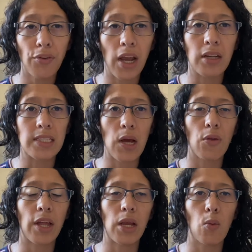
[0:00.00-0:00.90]
I could tell
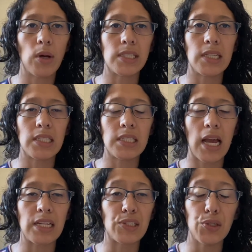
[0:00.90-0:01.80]
that it wasn't
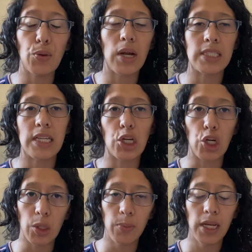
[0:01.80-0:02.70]
as new as it
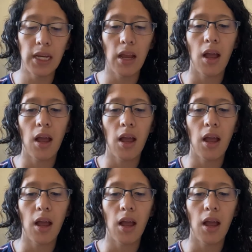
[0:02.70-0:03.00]
could be,